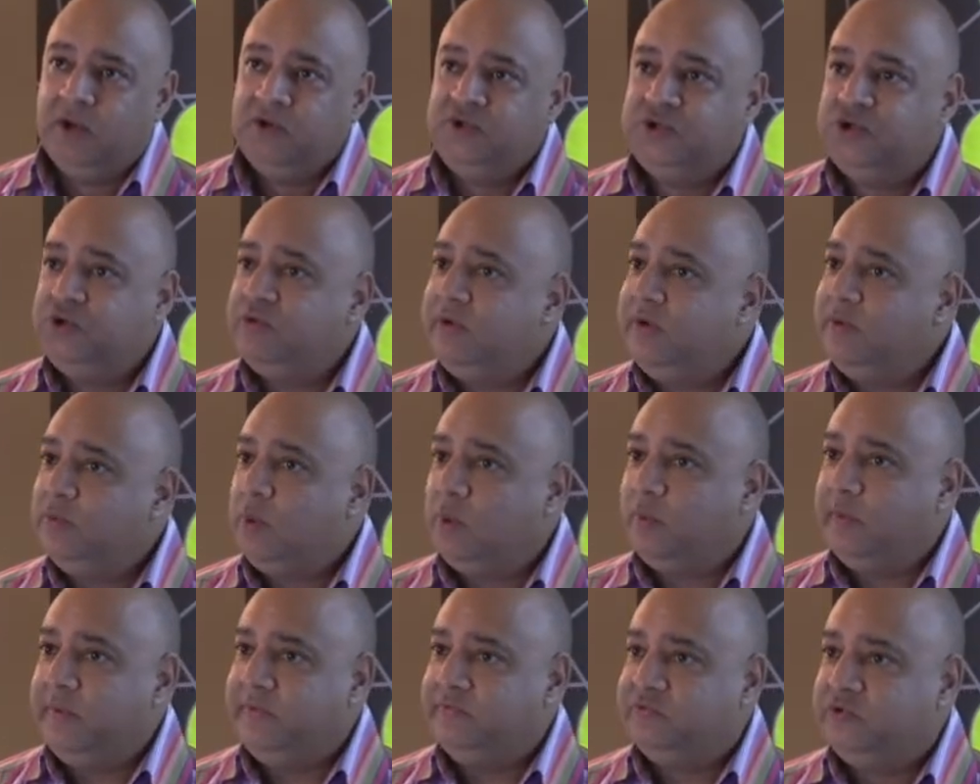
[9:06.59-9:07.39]
doing
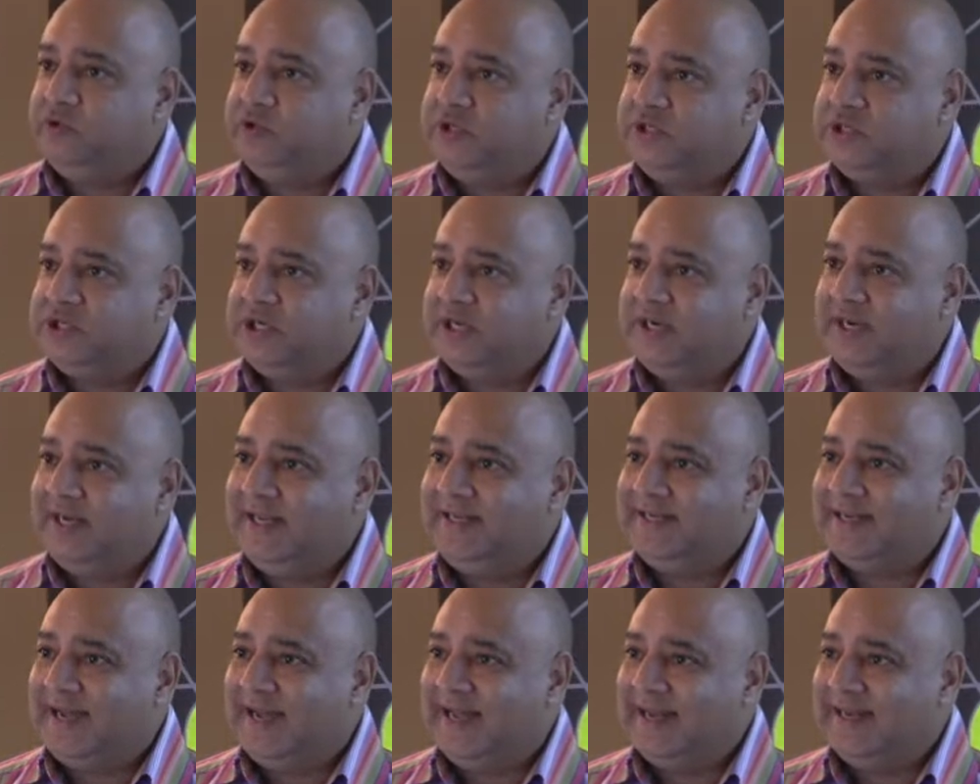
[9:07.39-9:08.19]
what we've traditionally
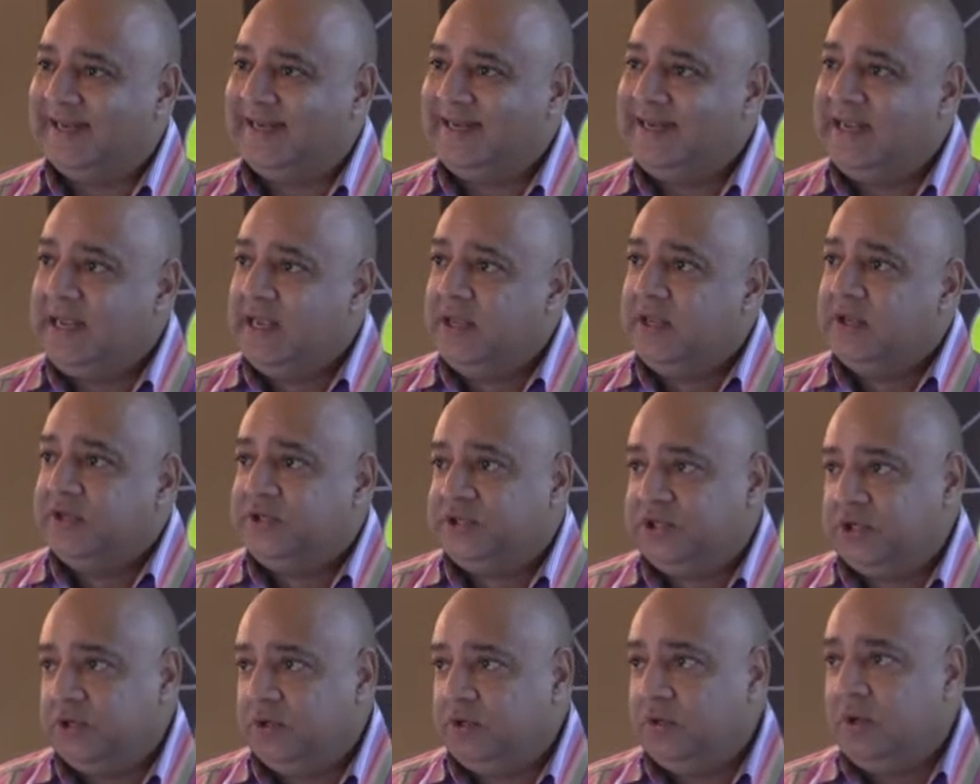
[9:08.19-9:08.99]
done
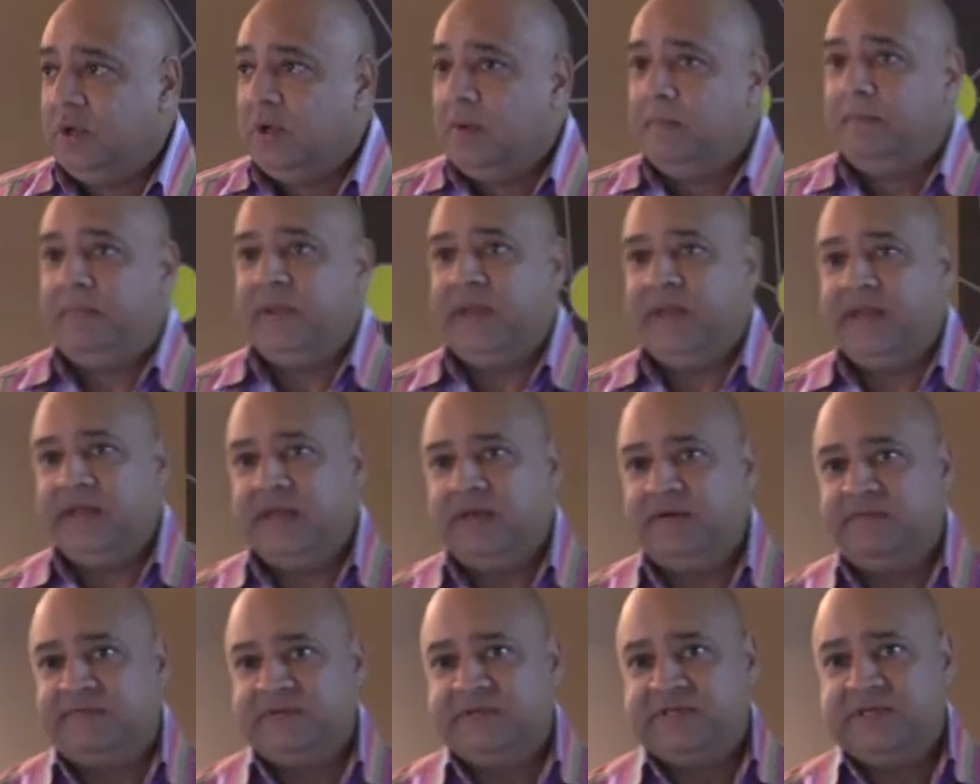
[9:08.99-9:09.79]
to being
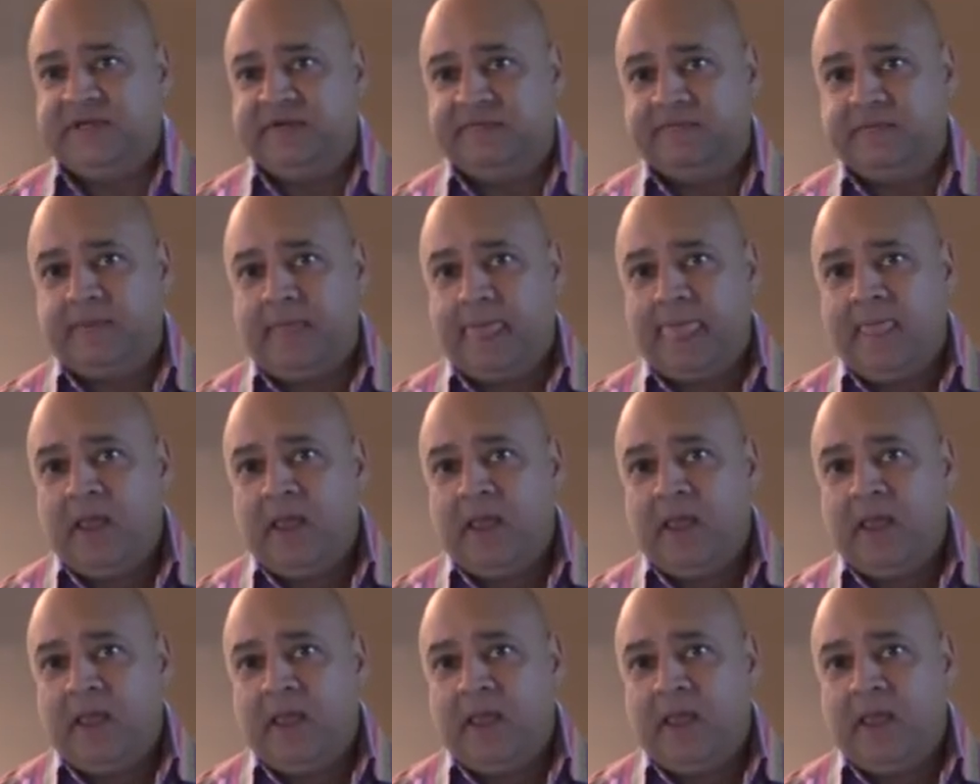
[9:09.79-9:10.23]
innovative.